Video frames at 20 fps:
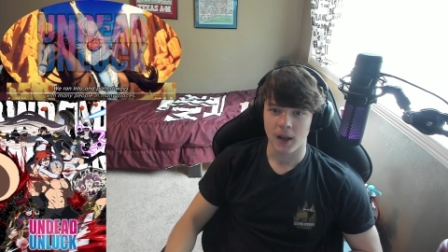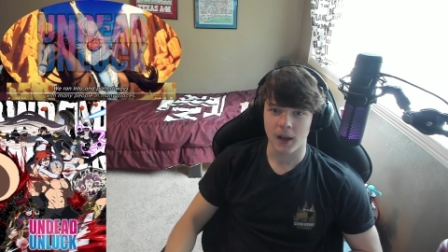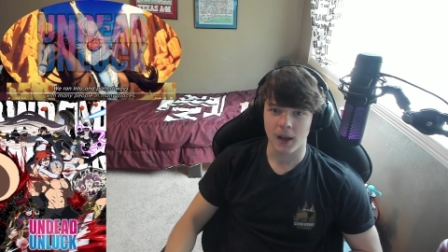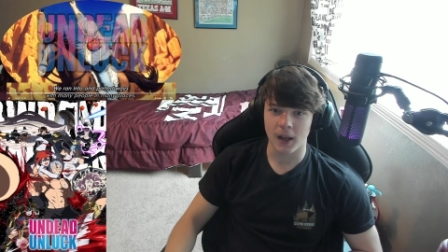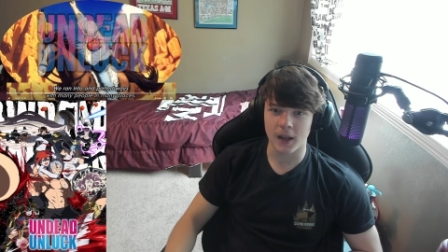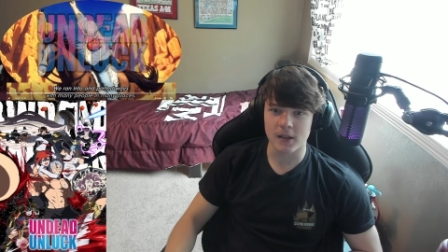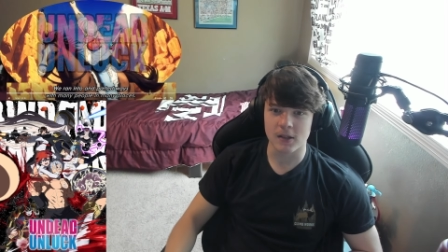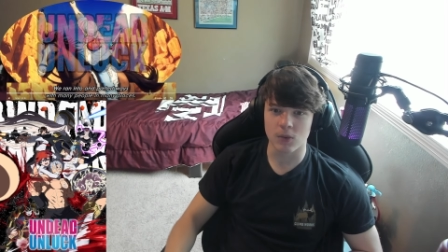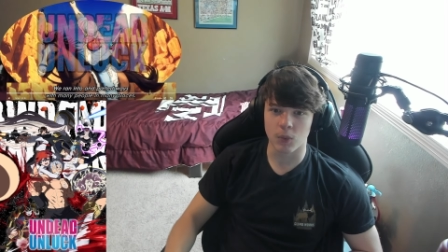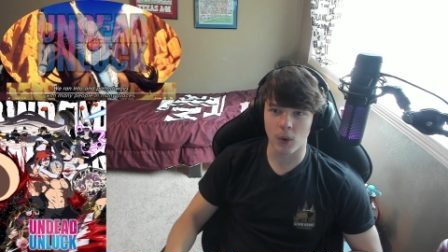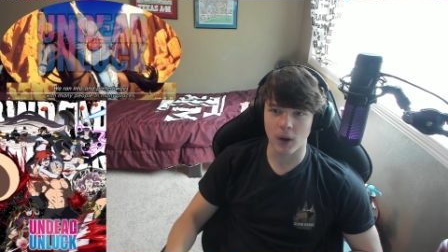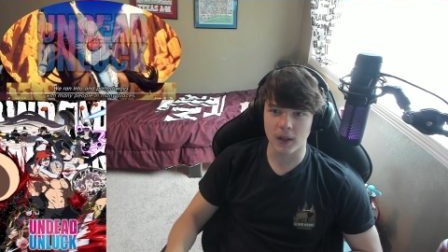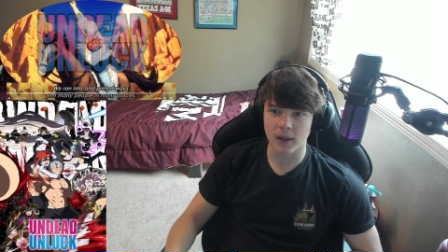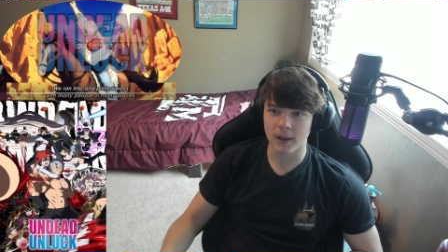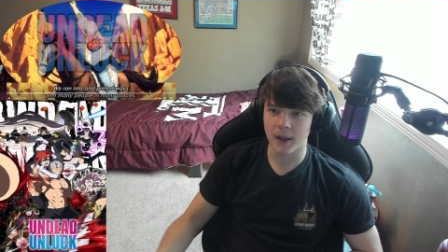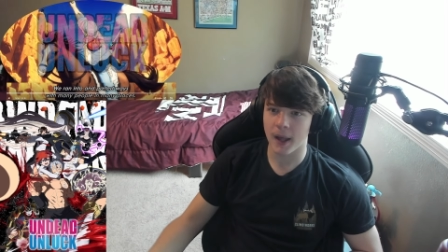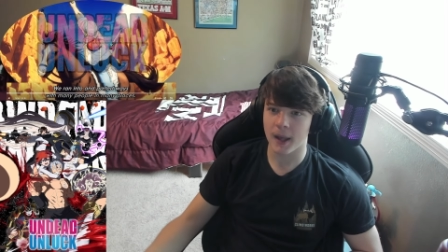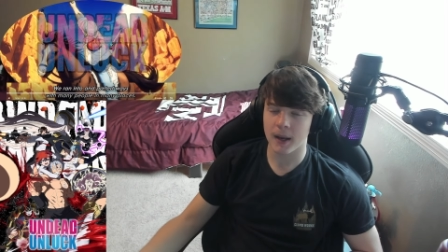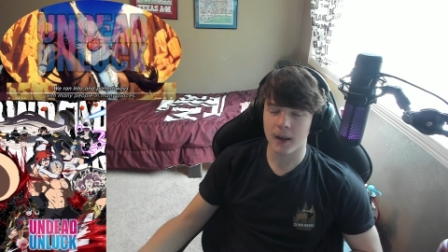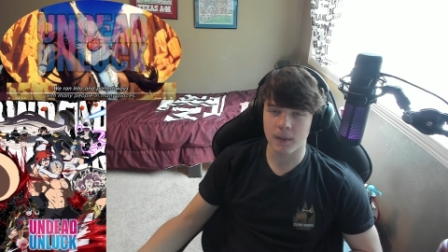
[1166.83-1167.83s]
is what
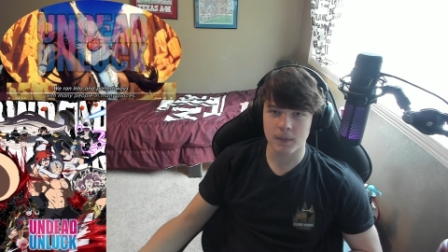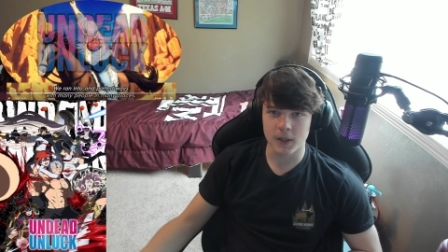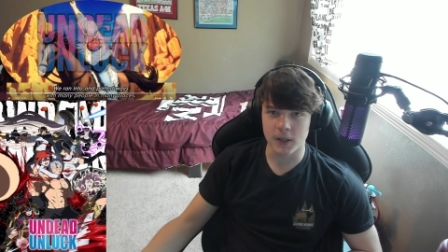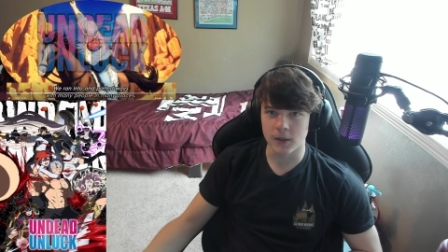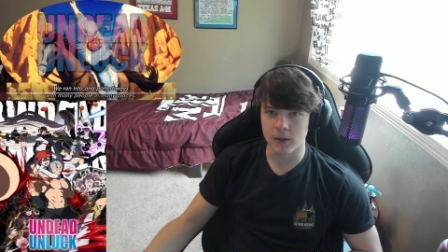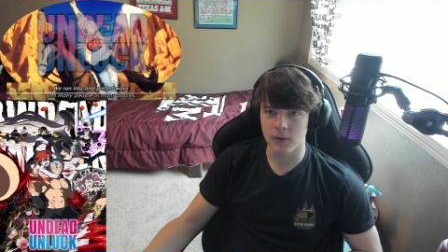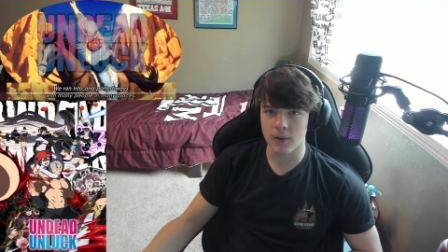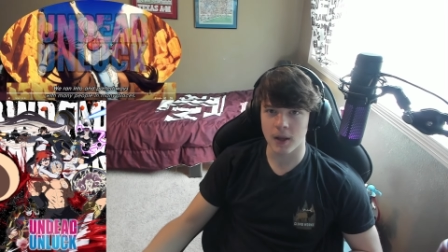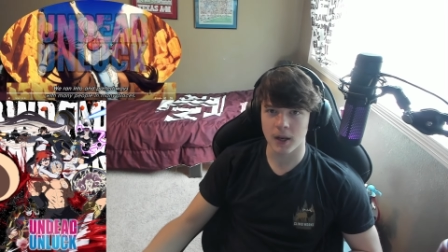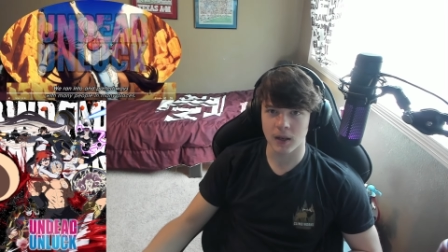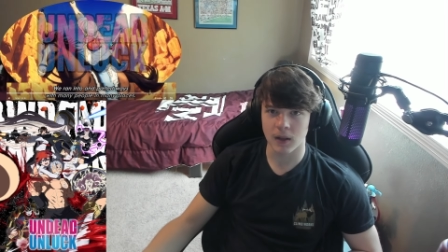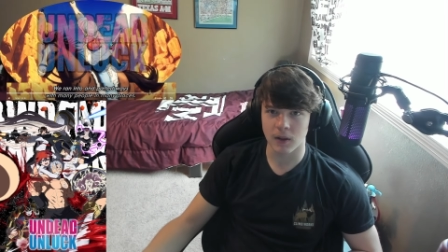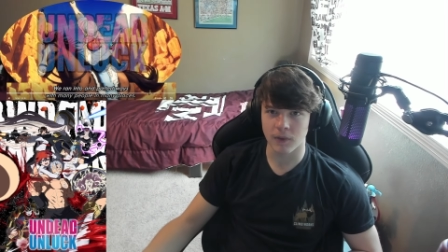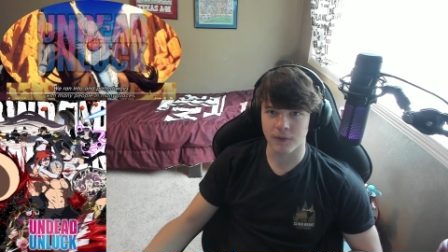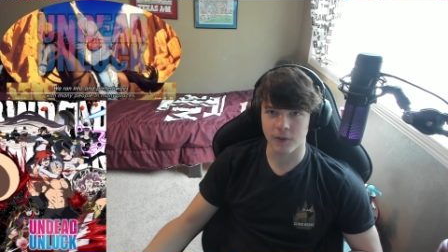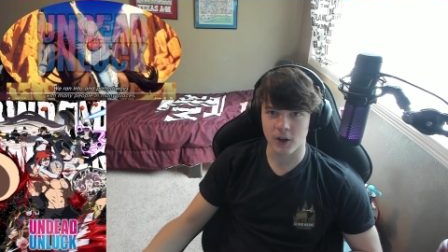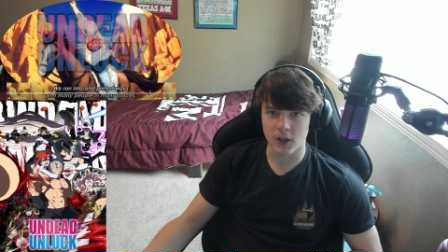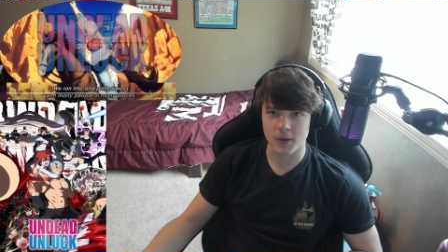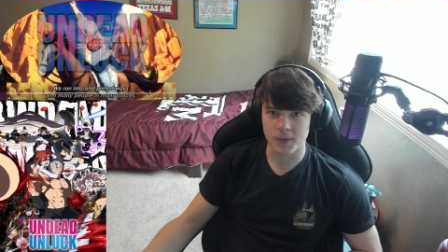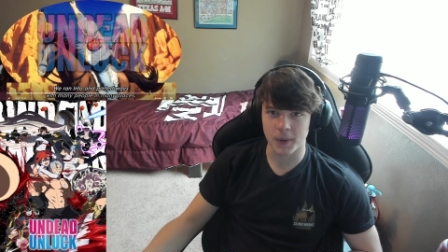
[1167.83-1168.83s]
led him to do that in the
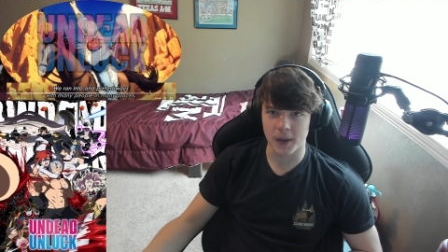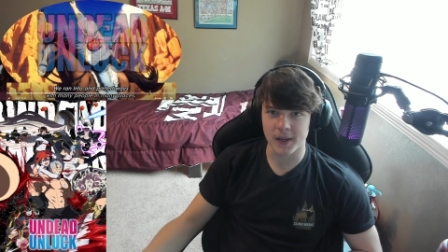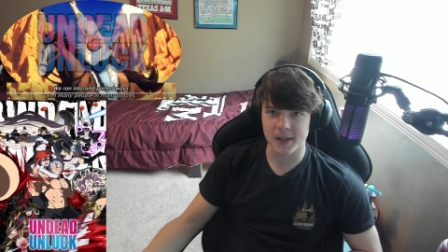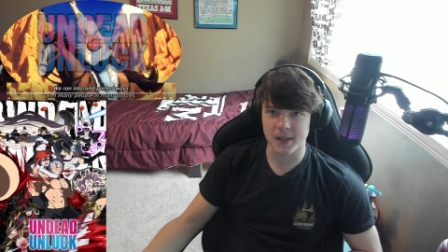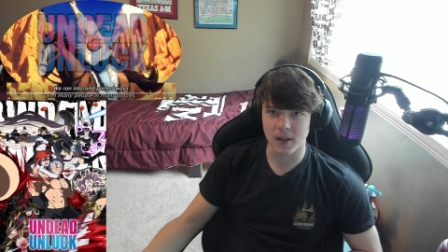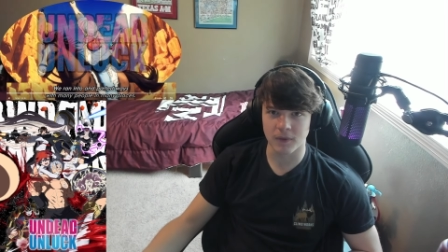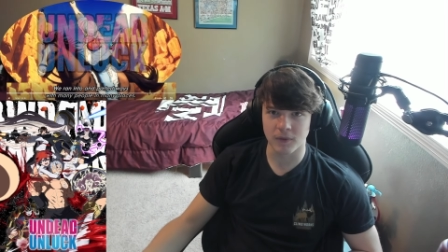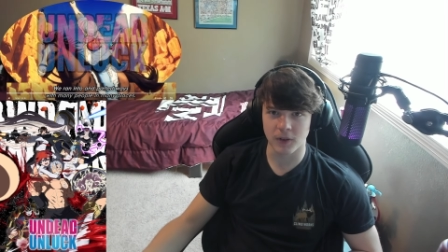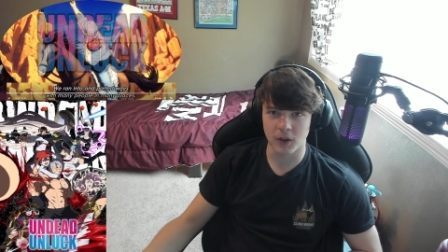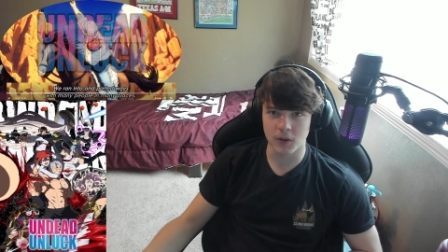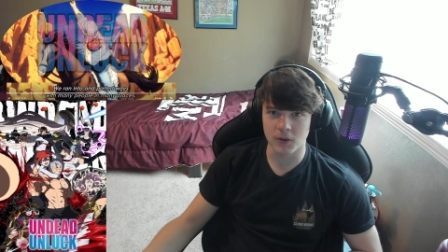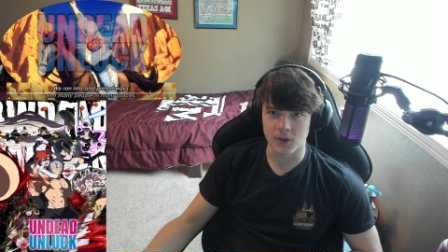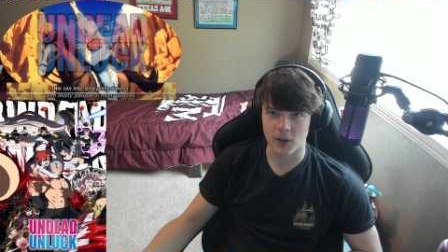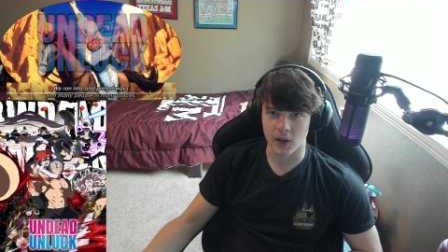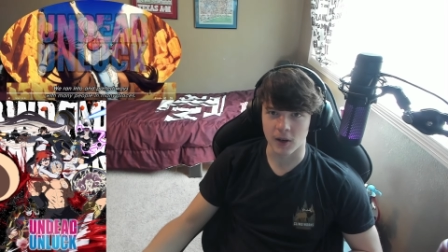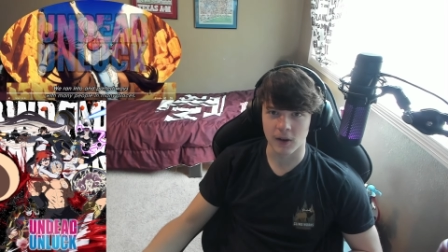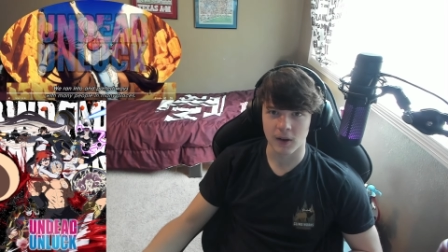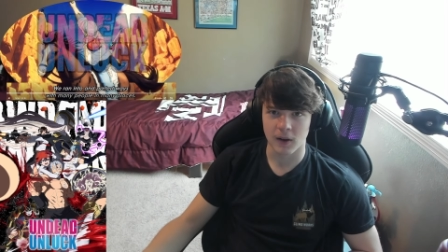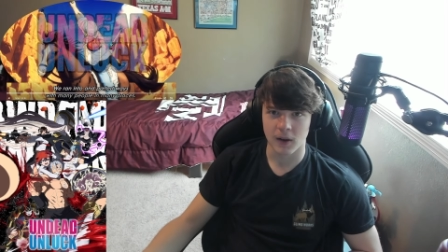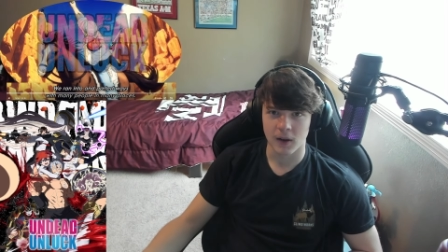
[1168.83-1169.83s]
first place in the
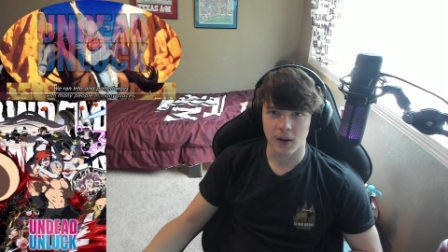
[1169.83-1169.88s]
future.